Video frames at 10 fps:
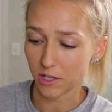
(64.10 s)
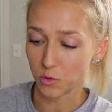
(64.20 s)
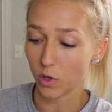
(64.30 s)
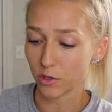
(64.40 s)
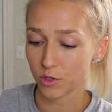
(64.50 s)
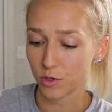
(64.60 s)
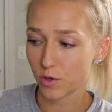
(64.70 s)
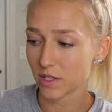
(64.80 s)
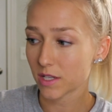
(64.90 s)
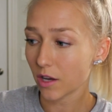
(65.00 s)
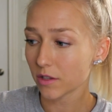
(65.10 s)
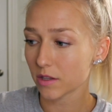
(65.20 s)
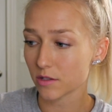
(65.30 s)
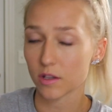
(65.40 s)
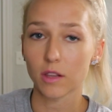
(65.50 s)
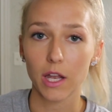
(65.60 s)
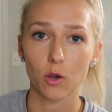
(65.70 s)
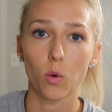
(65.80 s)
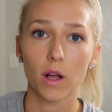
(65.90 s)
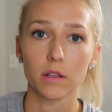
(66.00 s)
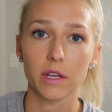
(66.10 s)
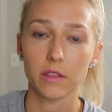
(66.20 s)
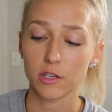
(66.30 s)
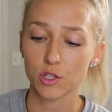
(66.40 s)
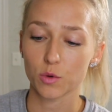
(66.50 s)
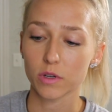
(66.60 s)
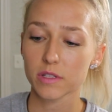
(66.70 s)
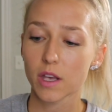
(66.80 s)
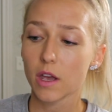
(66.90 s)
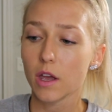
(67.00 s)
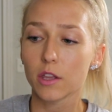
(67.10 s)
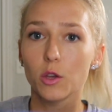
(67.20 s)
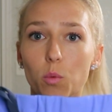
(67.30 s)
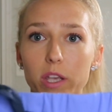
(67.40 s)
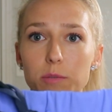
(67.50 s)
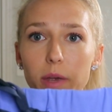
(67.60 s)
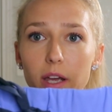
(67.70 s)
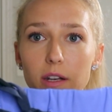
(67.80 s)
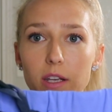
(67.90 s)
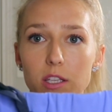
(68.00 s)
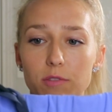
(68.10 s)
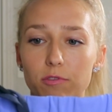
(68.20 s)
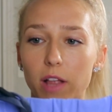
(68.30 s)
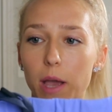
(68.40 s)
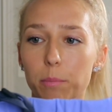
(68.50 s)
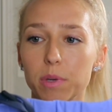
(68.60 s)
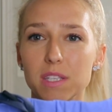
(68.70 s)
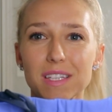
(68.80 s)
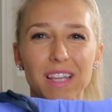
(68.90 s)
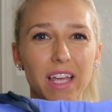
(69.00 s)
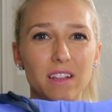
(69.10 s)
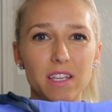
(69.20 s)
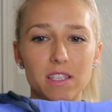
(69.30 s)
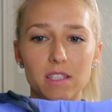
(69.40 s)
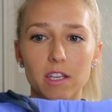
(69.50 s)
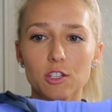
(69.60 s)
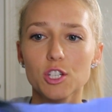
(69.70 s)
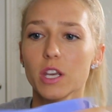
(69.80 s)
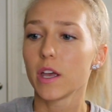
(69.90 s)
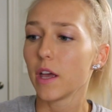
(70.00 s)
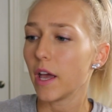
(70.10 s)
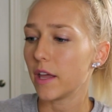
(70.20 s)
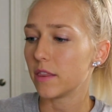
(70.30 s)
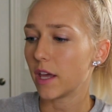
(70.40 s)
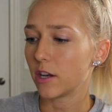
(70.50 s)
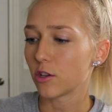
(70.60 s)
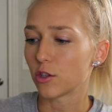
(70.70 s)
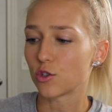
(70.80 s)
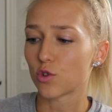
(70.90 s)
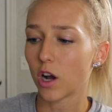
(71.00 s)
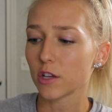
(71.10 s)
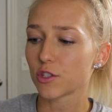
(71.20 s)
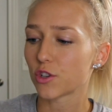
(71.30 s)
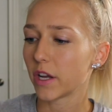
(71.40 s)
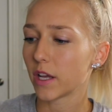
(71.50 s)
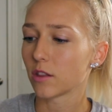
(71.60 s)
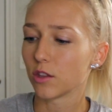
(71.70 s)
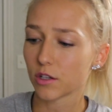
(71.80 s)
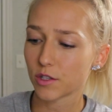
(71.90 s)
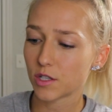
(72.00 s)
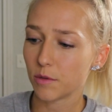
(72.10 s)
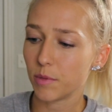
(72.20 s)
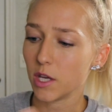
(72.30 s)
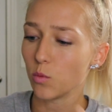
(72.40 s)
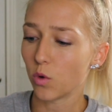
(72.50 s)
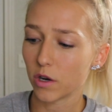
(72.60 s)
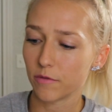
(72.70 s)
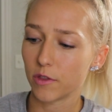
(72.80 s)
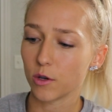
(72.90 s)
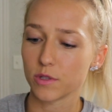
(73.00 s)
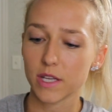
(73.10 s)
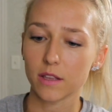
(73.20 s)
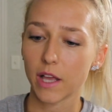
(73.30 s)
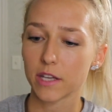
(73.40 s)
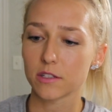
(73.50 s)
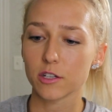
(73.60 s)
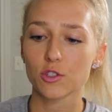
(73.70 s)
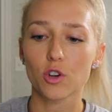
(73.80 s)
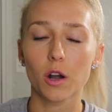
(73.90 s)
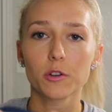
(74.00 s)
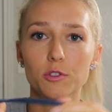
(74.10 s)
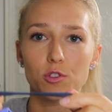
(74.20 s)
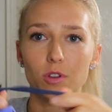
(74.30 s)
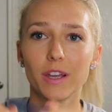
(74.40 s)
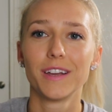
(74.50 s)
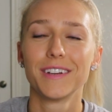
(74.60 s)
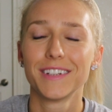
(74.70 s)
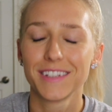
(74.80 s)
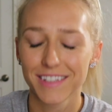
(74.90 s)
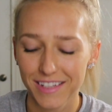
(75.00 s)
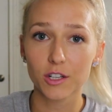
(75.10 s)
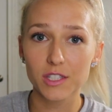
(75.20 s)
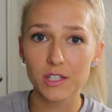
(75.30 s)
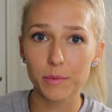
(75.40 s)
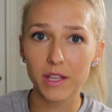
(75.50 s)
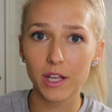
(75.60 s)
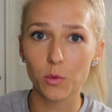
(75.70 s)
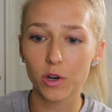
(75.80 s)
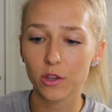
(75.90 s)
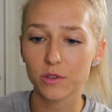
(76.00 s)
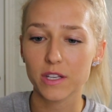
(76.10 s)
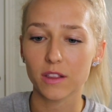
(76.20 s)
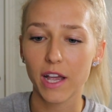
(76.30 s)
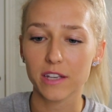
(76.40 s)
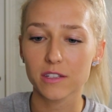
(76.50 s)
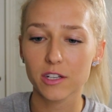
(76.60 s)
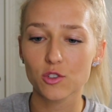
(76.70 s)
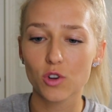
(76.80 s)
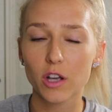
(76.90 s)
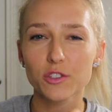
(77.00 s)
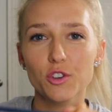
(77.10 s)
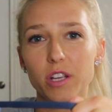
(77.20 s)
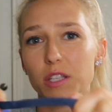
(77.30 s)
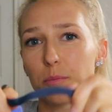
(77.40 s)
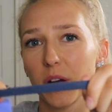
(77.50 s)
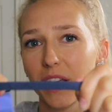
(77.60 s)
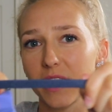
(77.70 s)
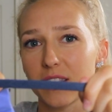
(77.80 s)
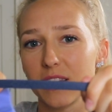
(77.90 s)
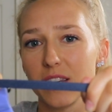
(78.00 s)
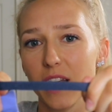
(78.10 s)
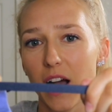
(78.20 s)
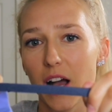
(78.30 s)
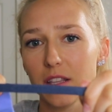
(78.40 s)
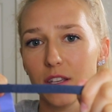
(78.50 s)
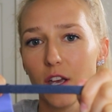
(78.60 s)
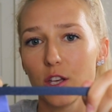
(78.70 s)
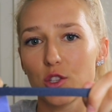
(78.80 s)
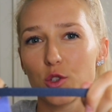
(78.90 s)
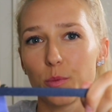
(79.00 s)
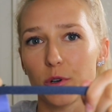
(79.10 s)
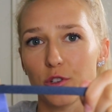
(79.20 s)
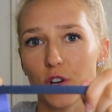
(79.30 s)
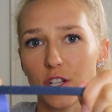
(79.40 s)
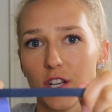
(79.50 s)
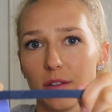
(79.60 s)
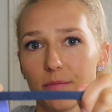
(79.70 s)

as well. So you can tell that there's a lot of quality in these shorts. The waistband is flat but slightly cinched, and then the drawstring looks to be one of those elastic drawstrings, but it's not super stretchy.